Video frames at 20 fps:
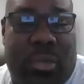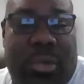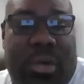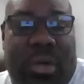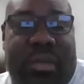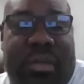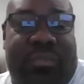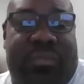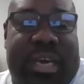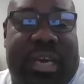
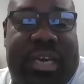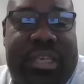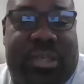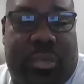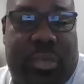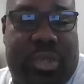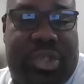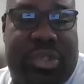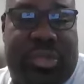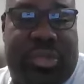What advice
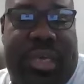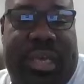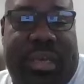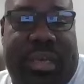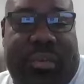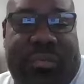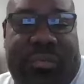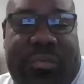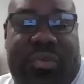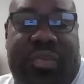would you
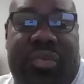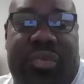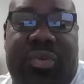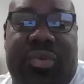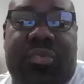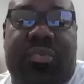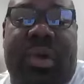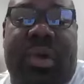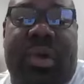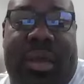give to
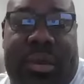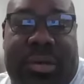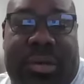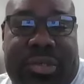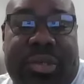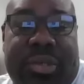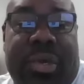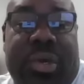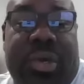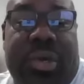new
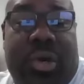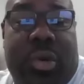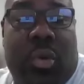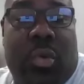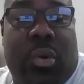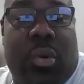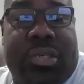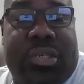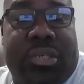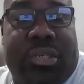writers
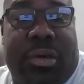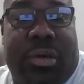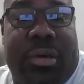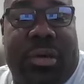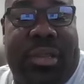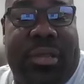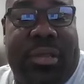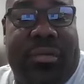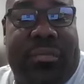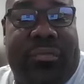who are
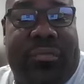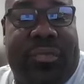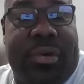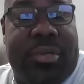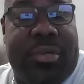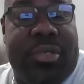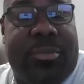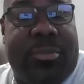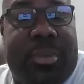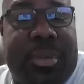starting their
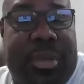first